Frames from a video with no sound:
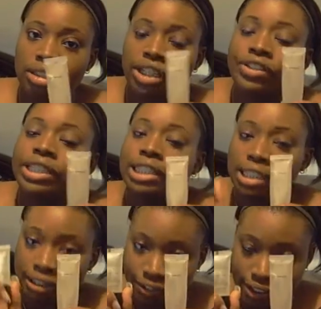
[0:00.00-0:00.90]
There is a
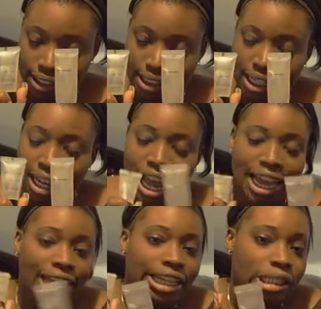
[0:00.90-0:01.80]
difference, and I
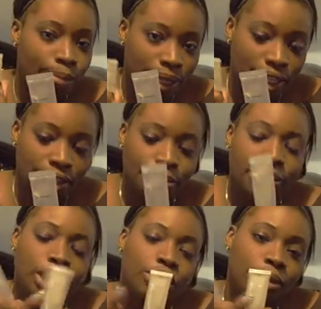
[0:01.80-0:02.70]
can't explain it, but
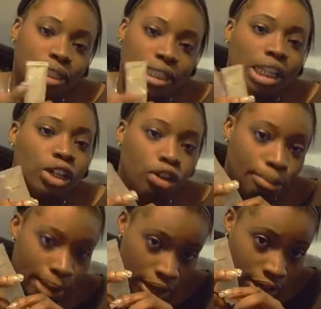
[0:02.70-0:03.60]
this one is a little
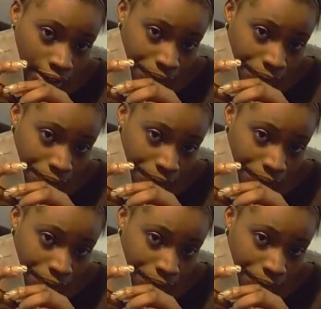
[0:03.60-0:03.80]
better.